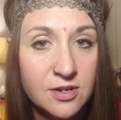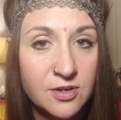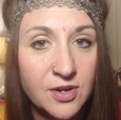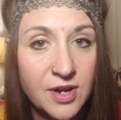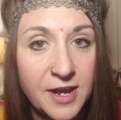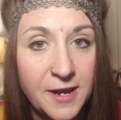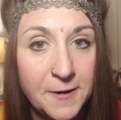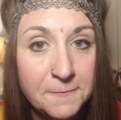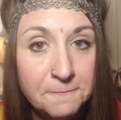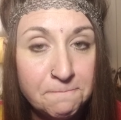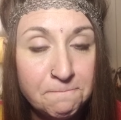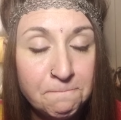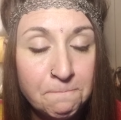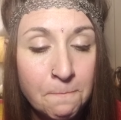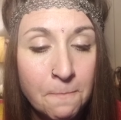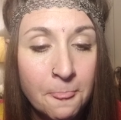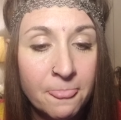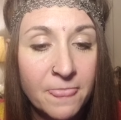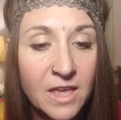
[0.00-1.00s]
Okay,
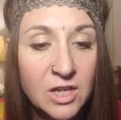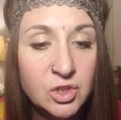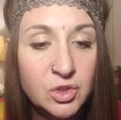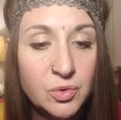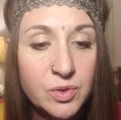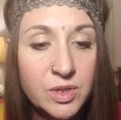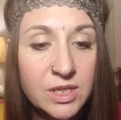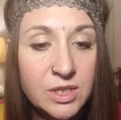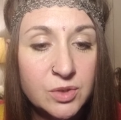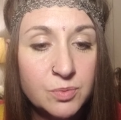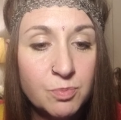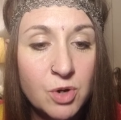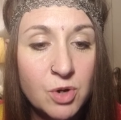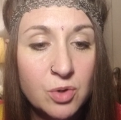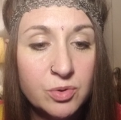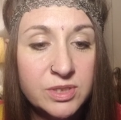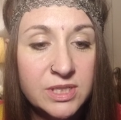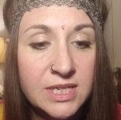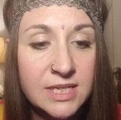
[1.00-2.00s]
so these
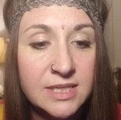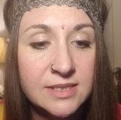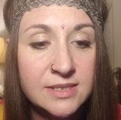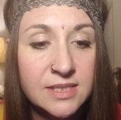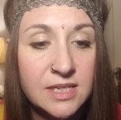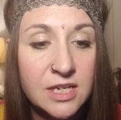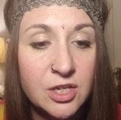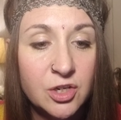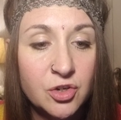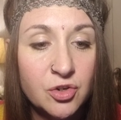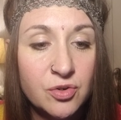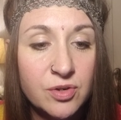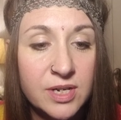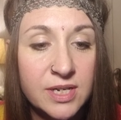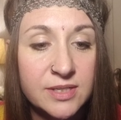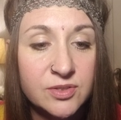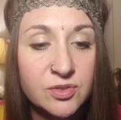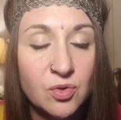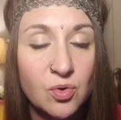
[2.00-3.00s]
proteins
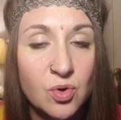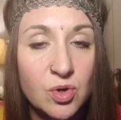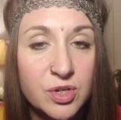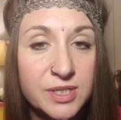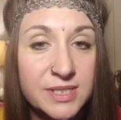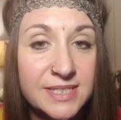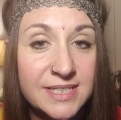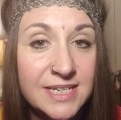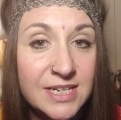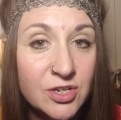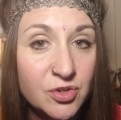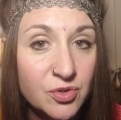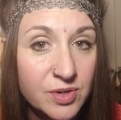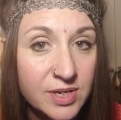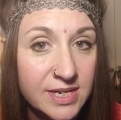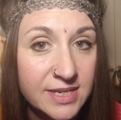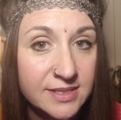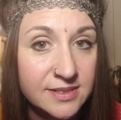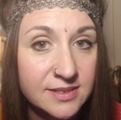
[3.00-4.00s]
increase or
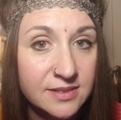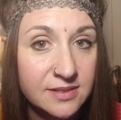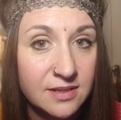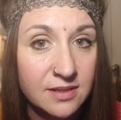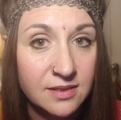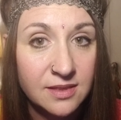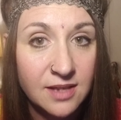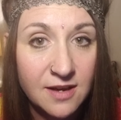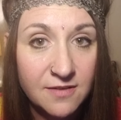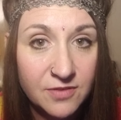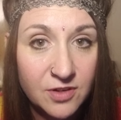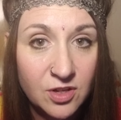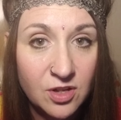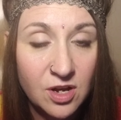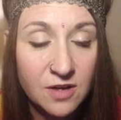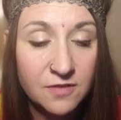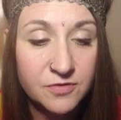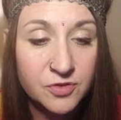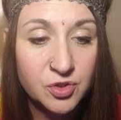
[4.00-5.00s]
decrease the level
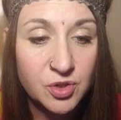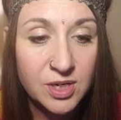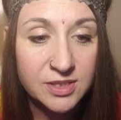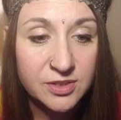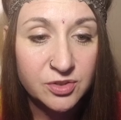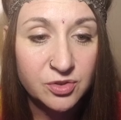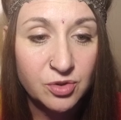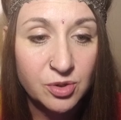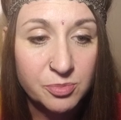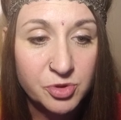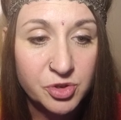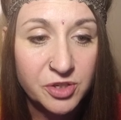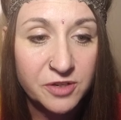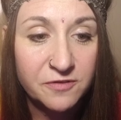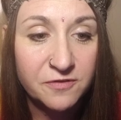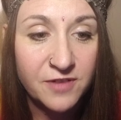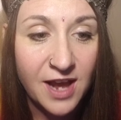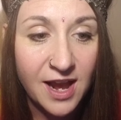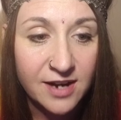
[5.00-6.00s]
of transcription
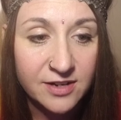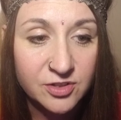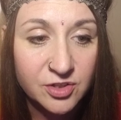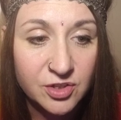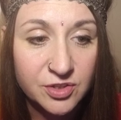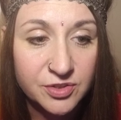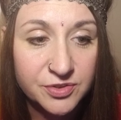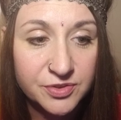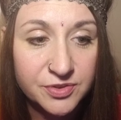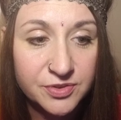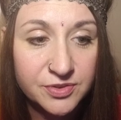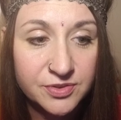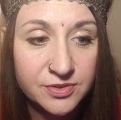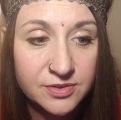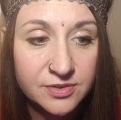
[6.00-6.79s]
factors.